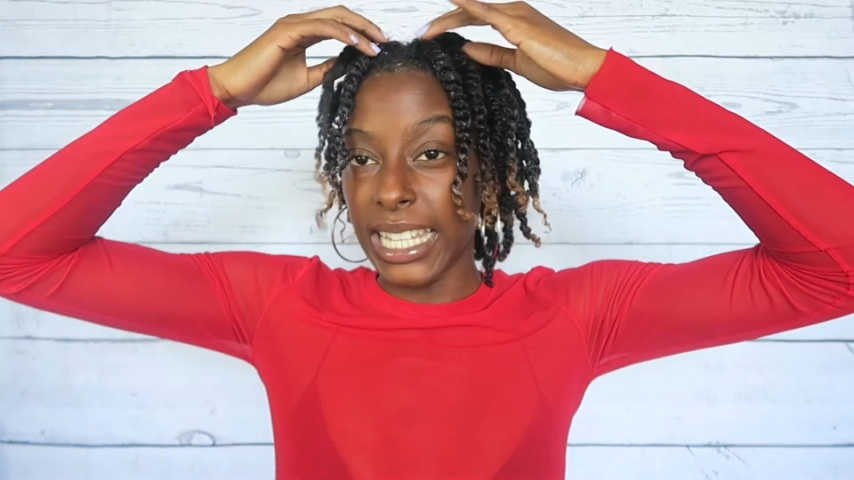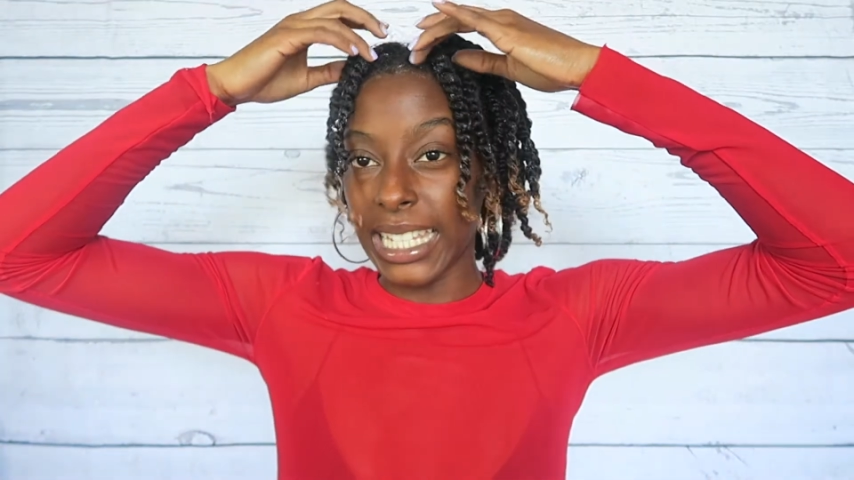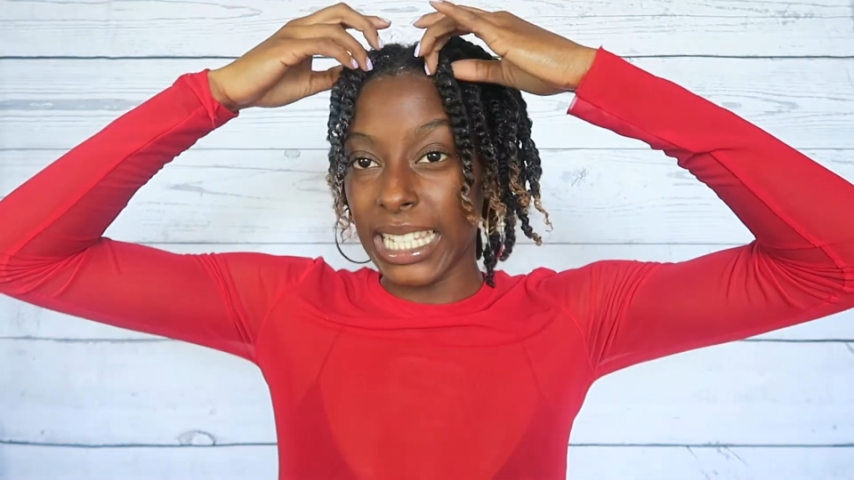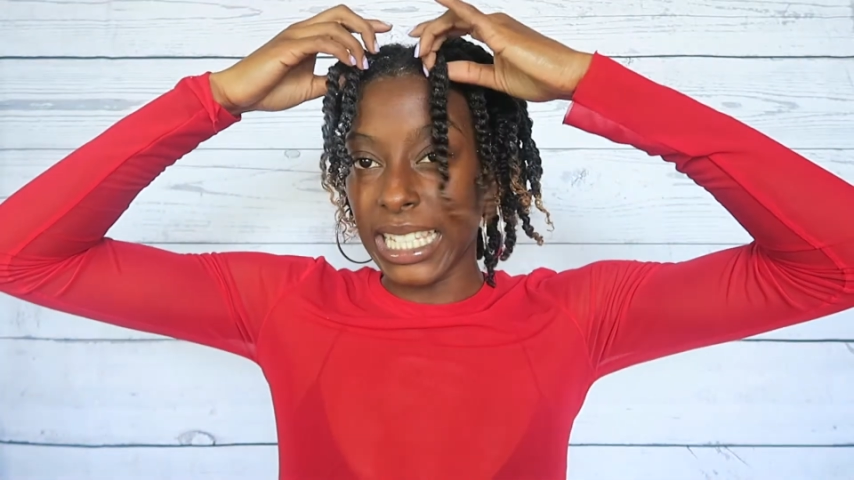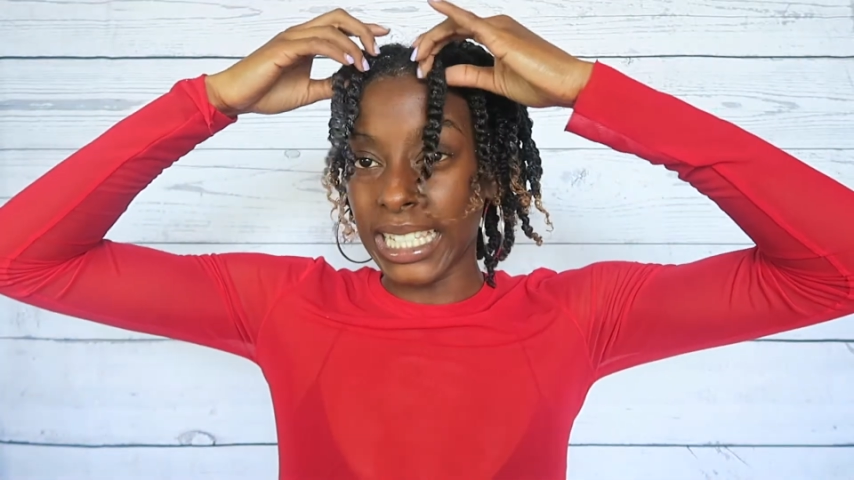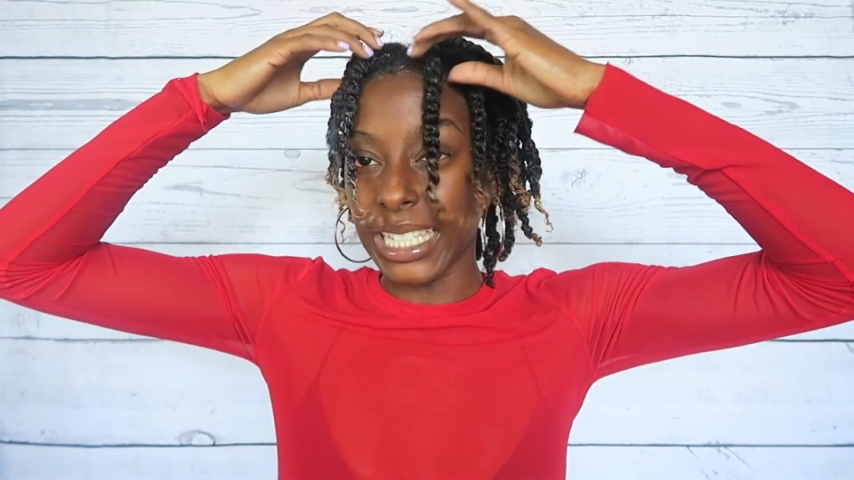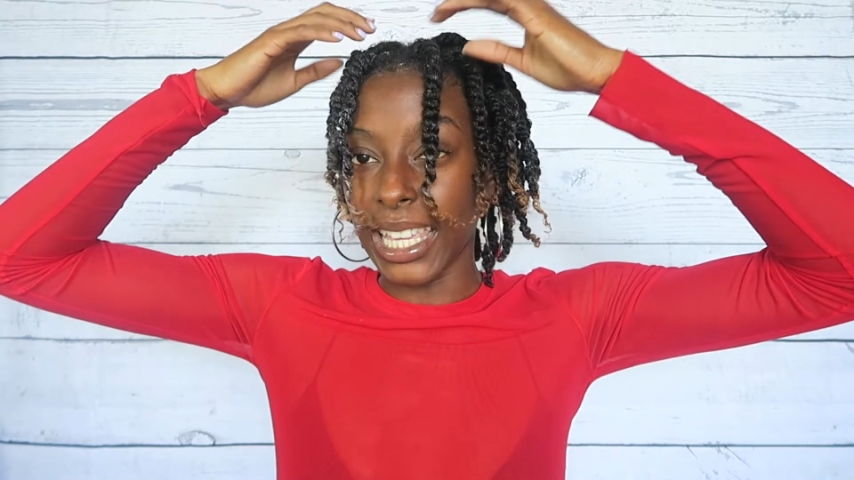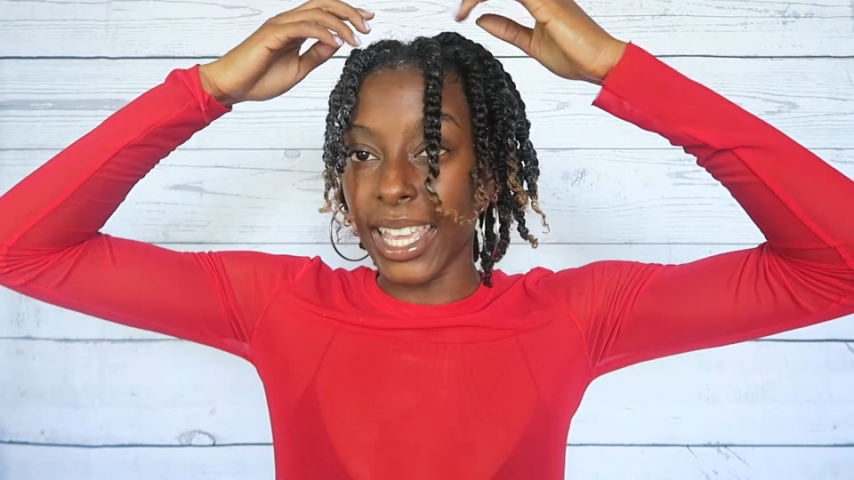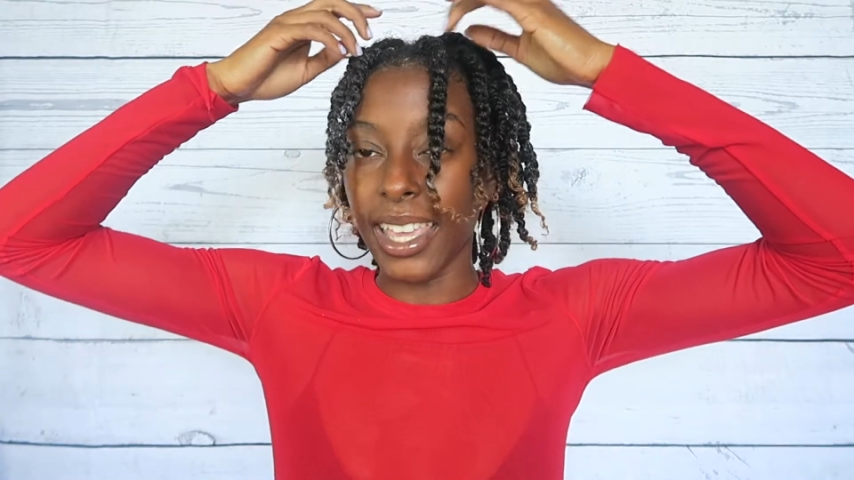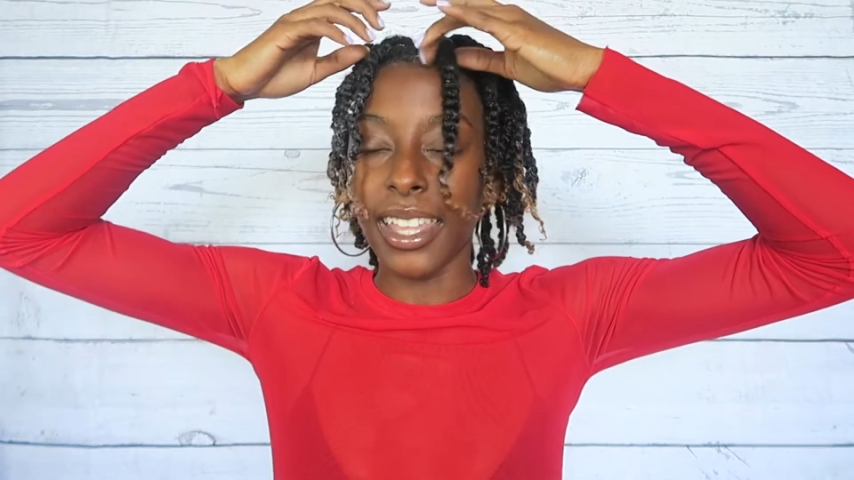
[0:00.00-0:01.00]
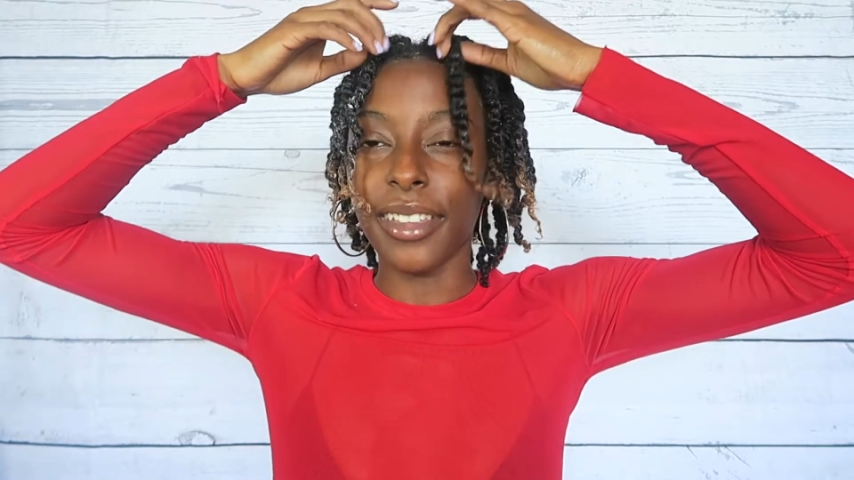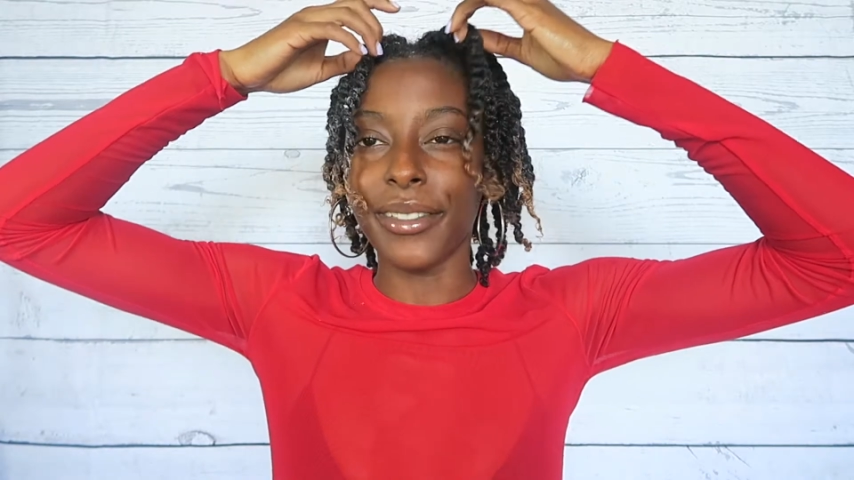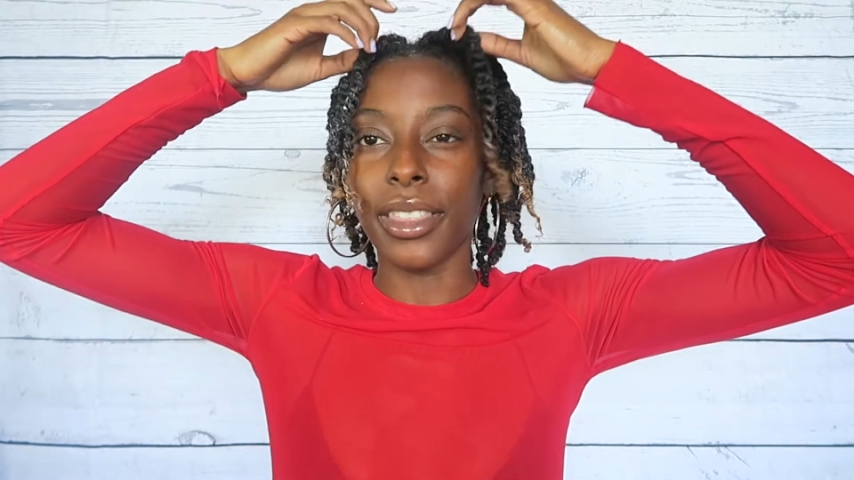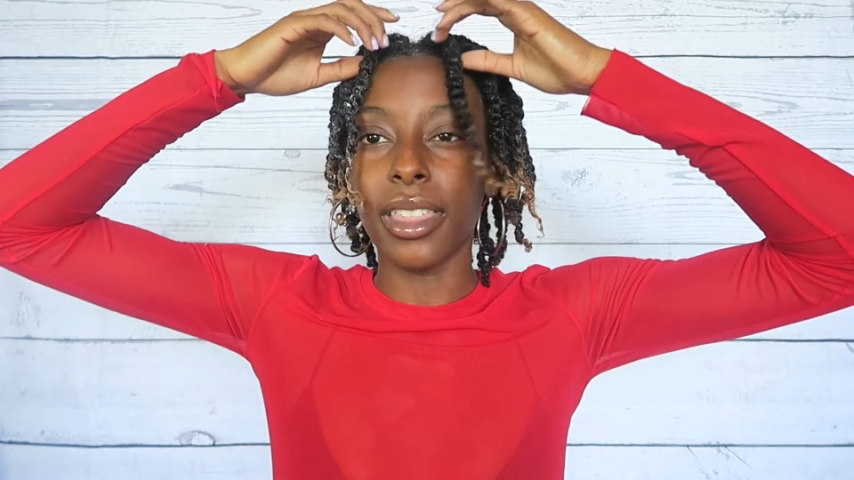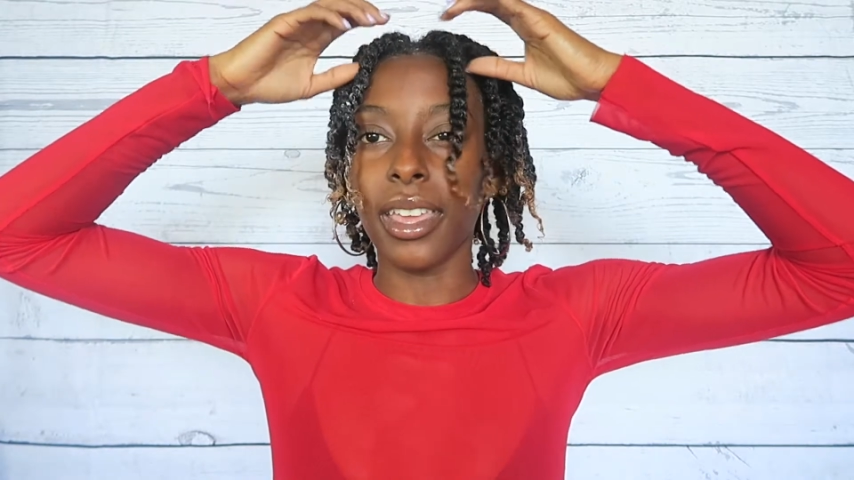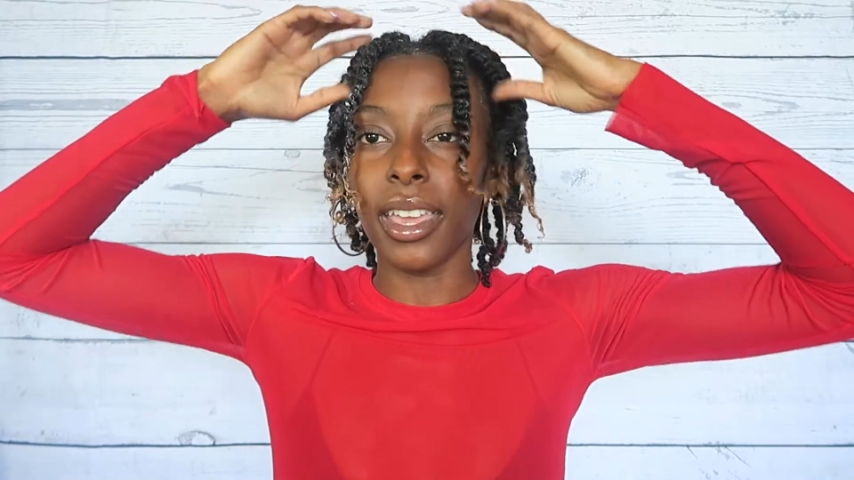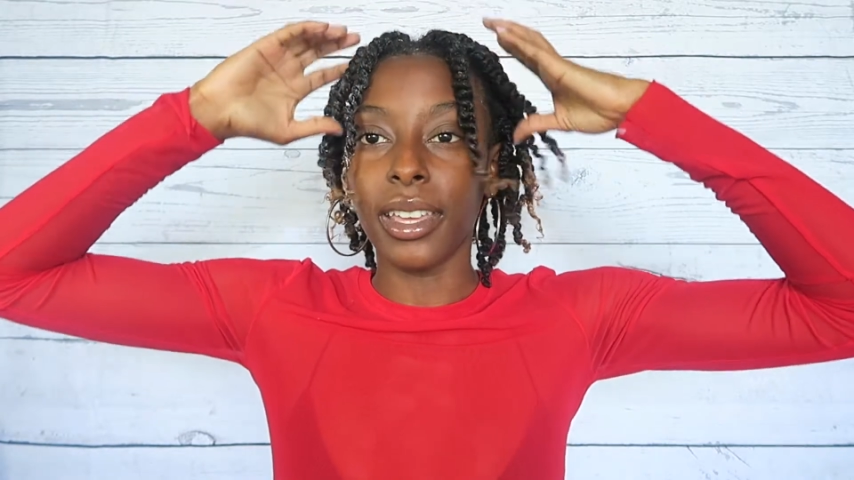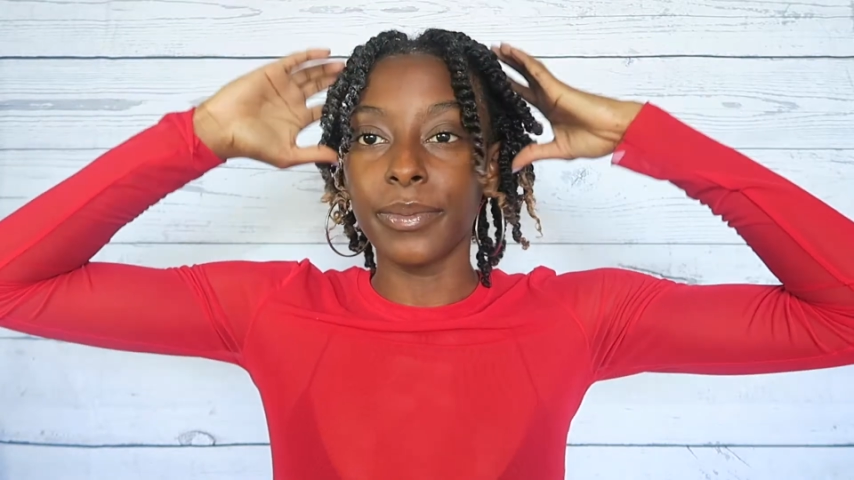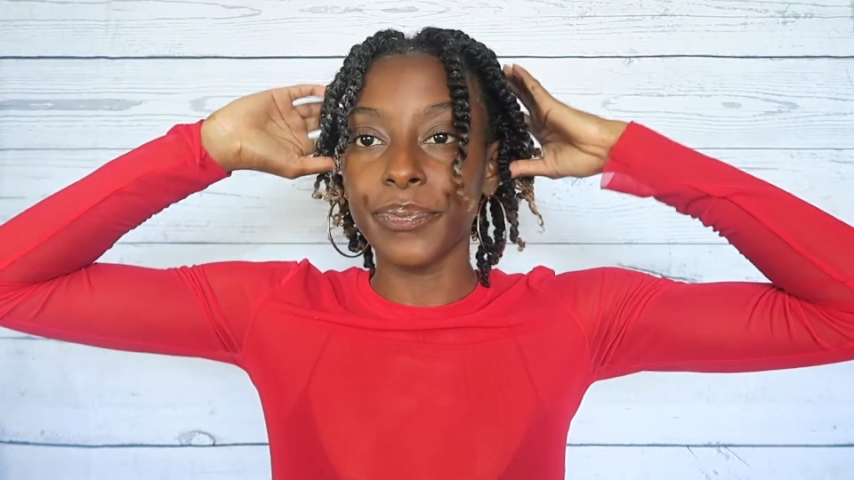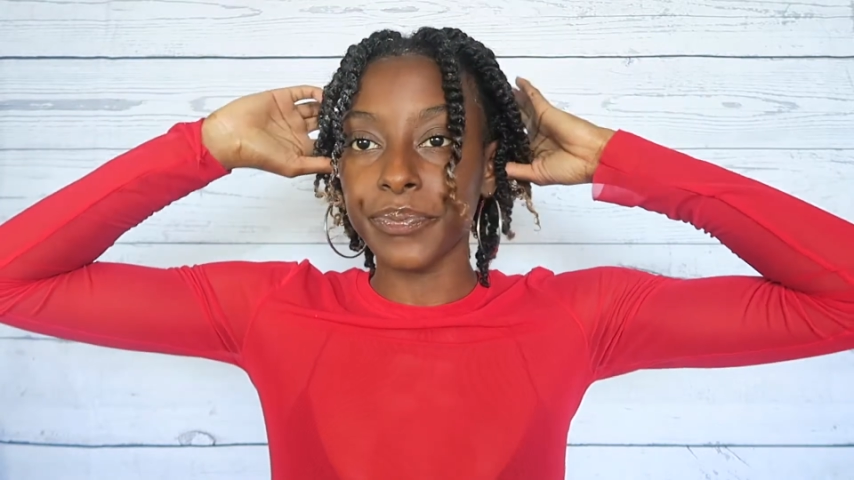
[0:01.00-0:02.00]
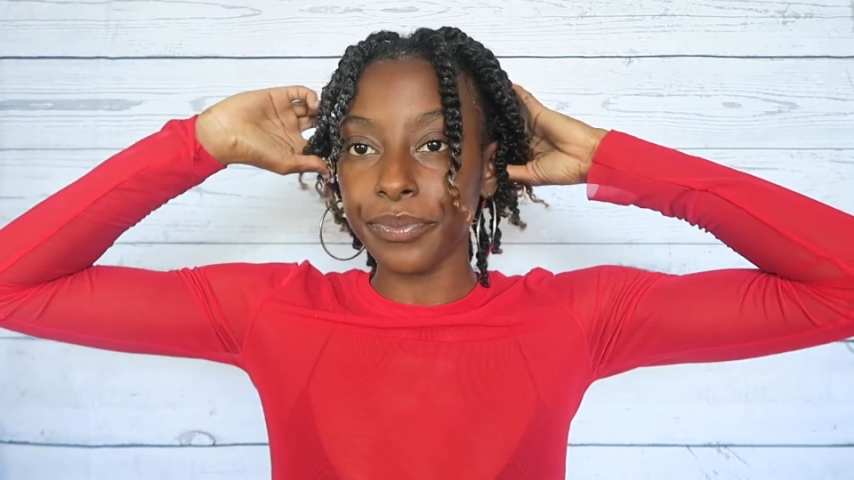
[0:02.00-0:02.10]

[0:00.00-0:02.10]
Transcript: neatly and everything.